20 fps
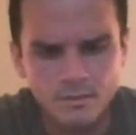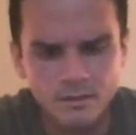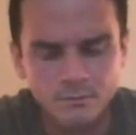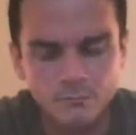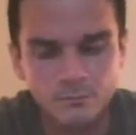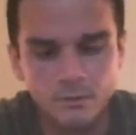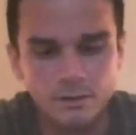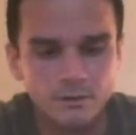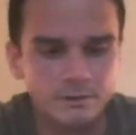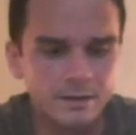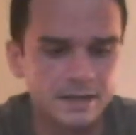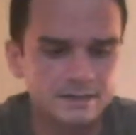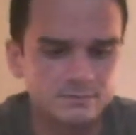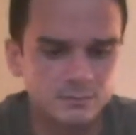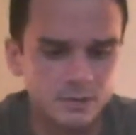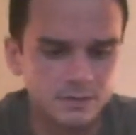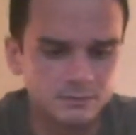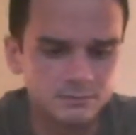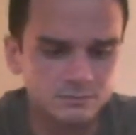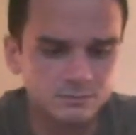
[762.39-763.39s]
Well, that's
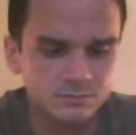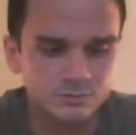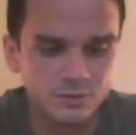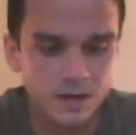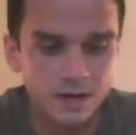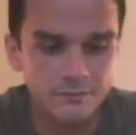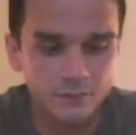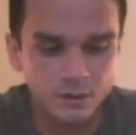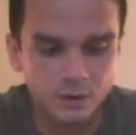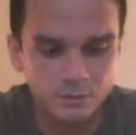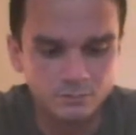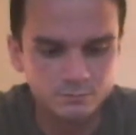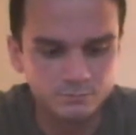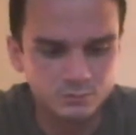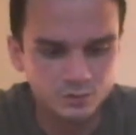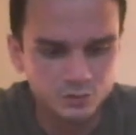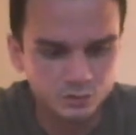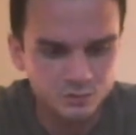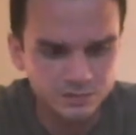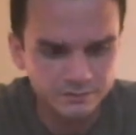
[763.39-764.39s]
one. Drive home
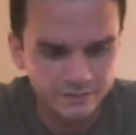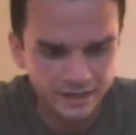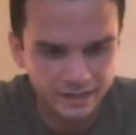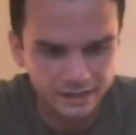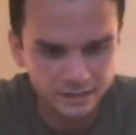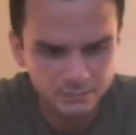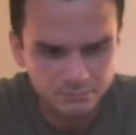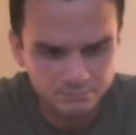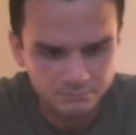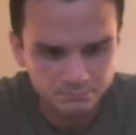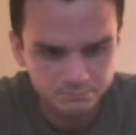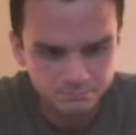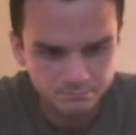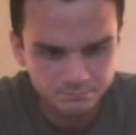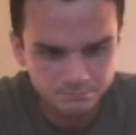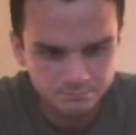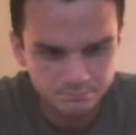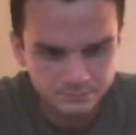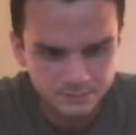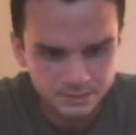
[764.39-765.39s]
to Savannah.
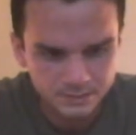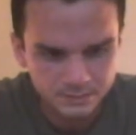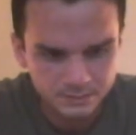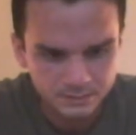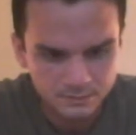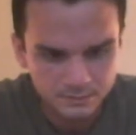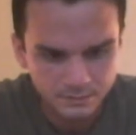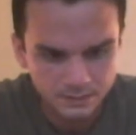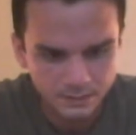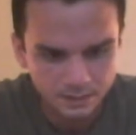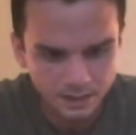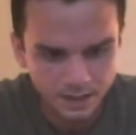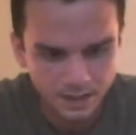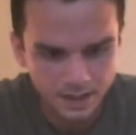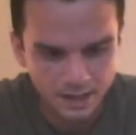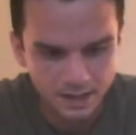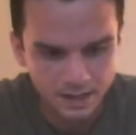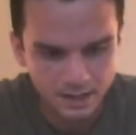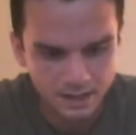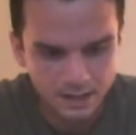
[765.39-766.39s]

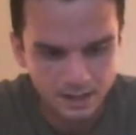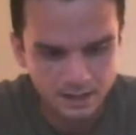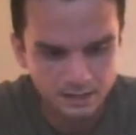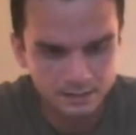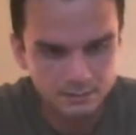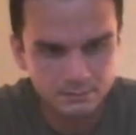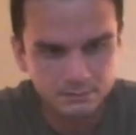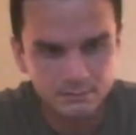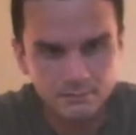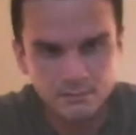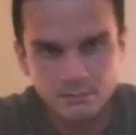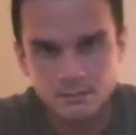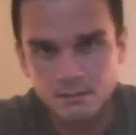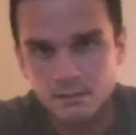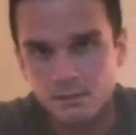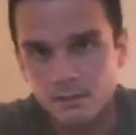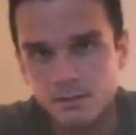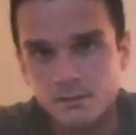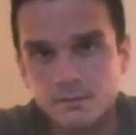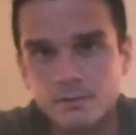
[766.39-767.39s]
And,
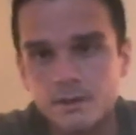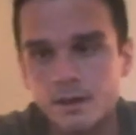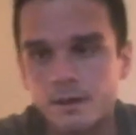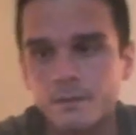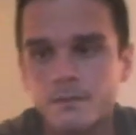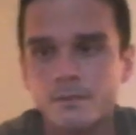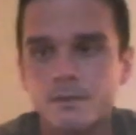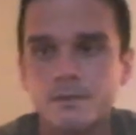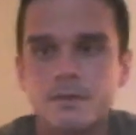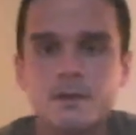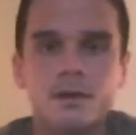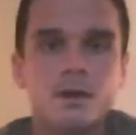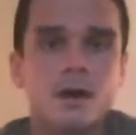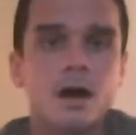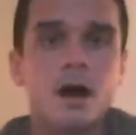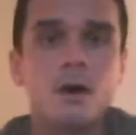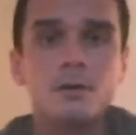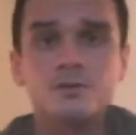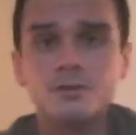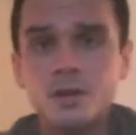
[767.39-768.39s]
yeah.
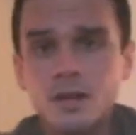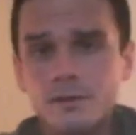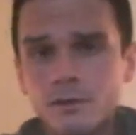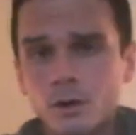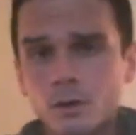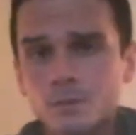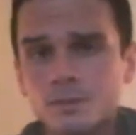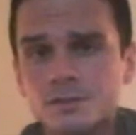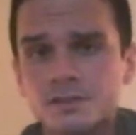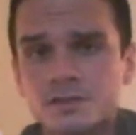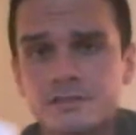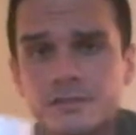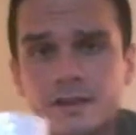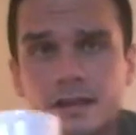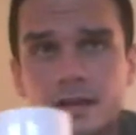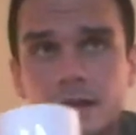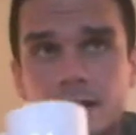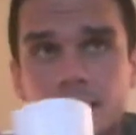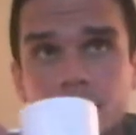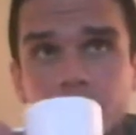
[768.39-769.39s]
I would drive home to
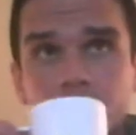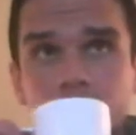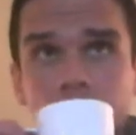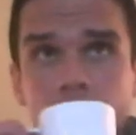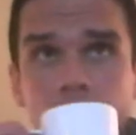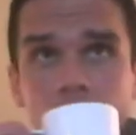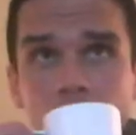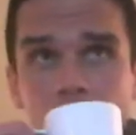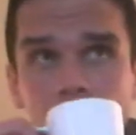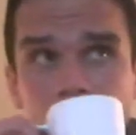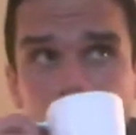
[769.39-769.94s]
Savannah. I'd